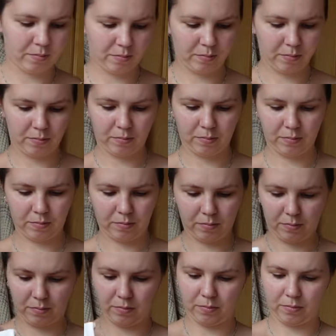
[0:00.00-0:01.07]

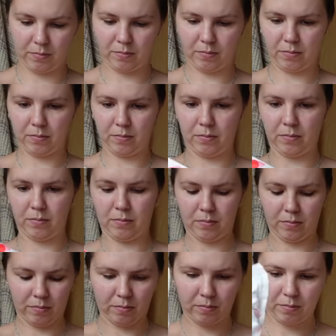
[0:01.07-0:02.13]

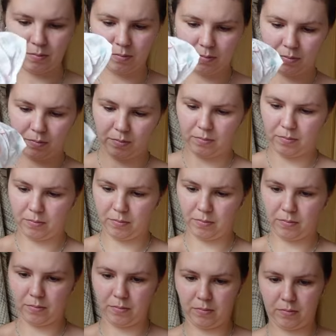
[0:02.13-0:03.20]

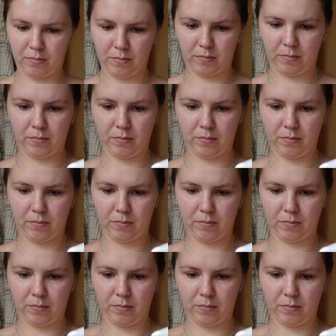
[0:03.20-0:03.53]
(silence)